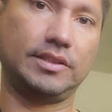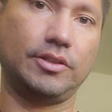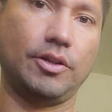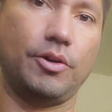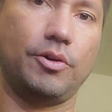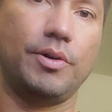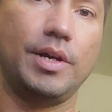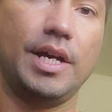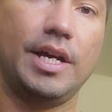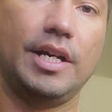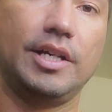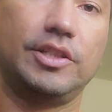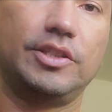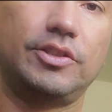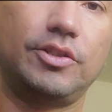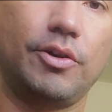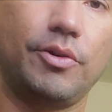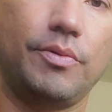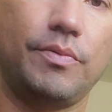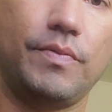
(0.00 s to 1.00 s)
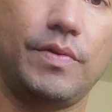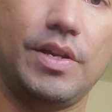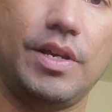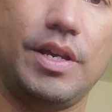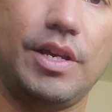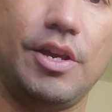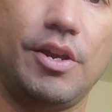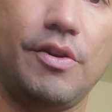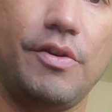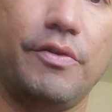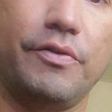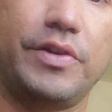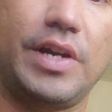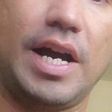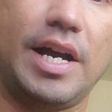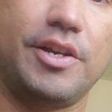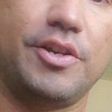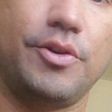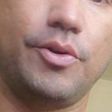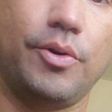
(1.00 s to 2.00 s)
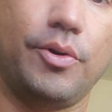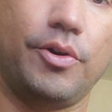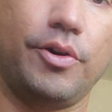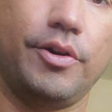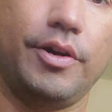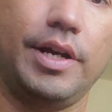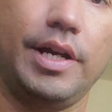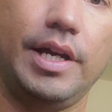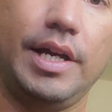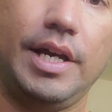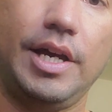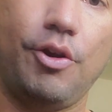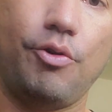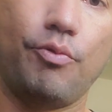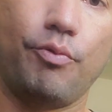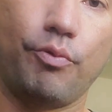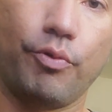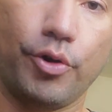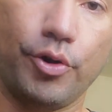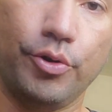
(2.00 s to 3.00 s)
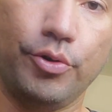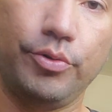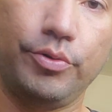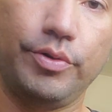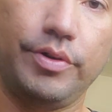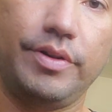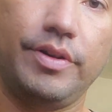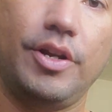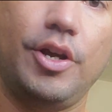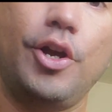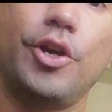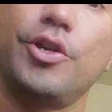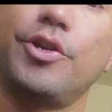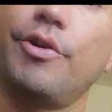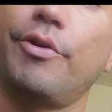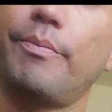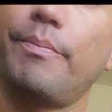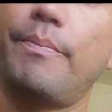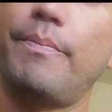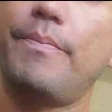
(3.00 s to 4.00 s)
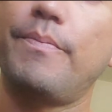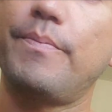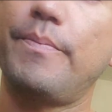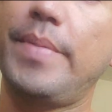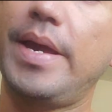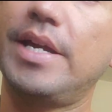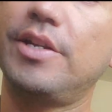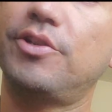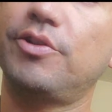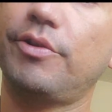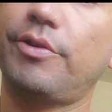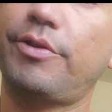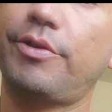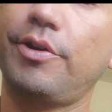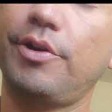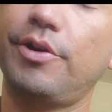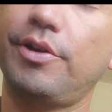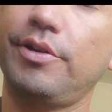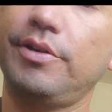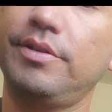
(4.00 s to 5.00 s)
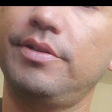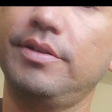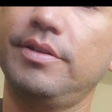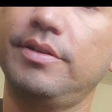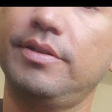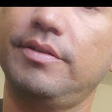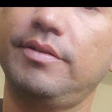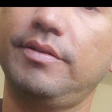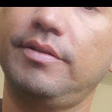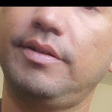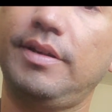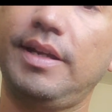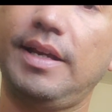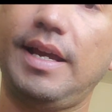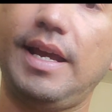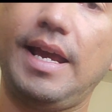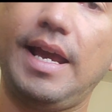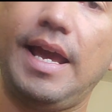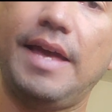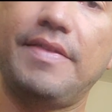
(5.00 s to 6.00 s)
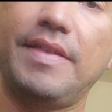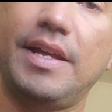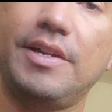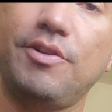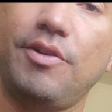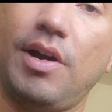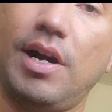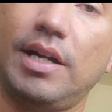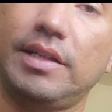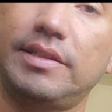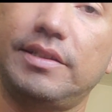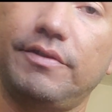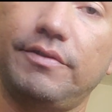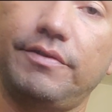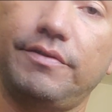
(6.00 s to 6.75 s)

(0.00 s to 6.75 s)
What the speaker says: So here you've got your root, your major third, and then your octave.